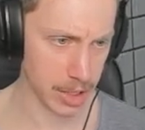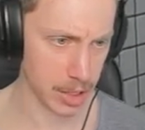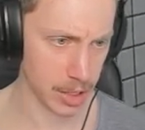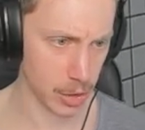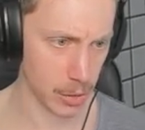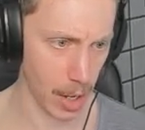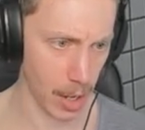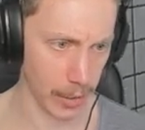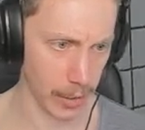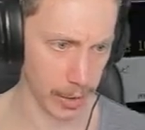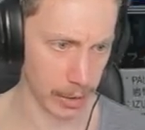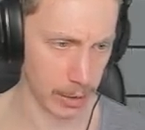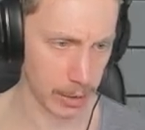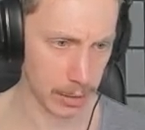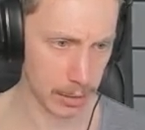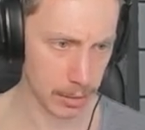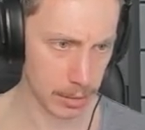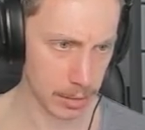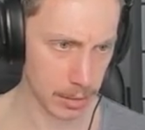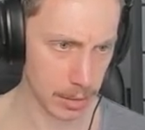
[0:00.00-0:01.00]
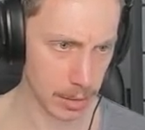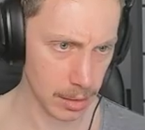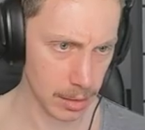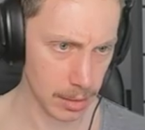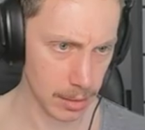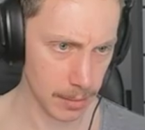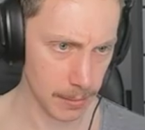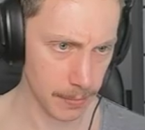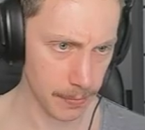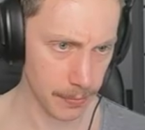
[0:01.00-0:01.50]
and growing?
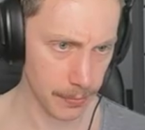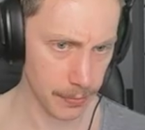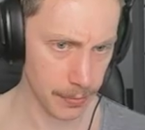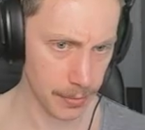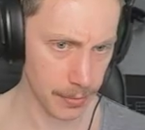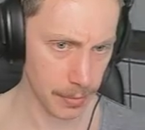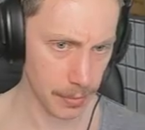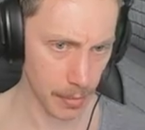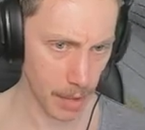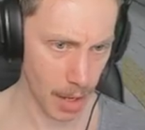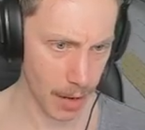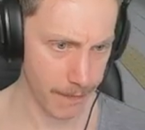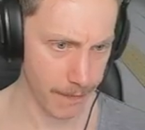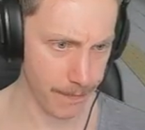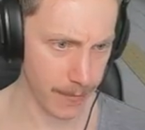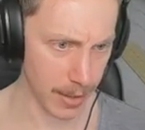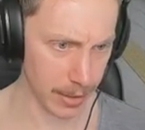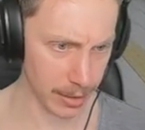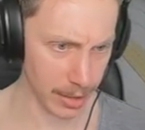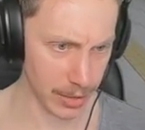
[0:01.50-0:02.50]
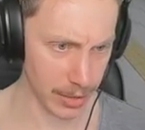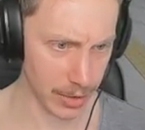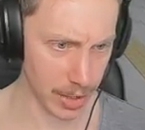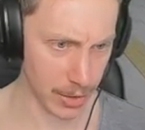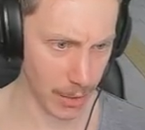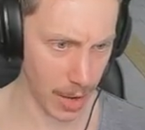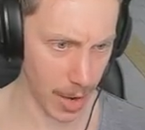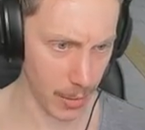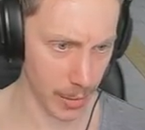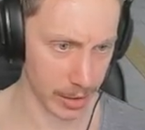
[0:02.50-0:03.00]
I feel like they're
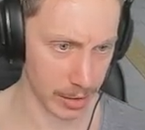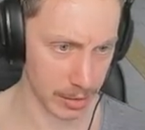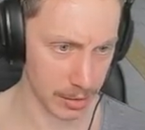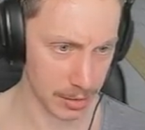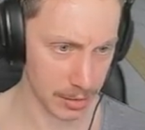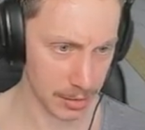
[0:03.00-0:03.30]
growing.